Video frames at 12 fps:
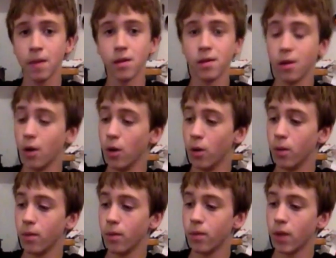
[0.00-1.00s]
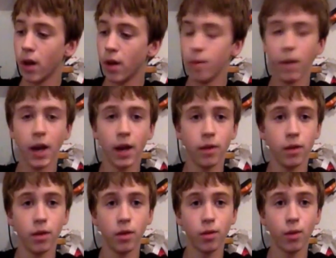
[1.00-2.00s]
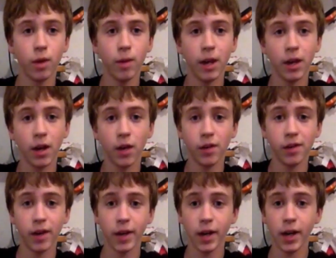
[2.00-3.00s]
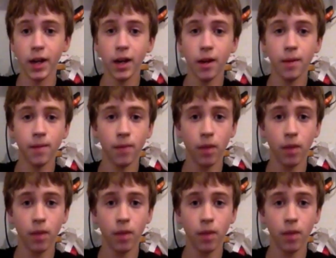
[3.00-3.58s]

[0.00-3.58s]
So, I got the three main colors that I'm going to need.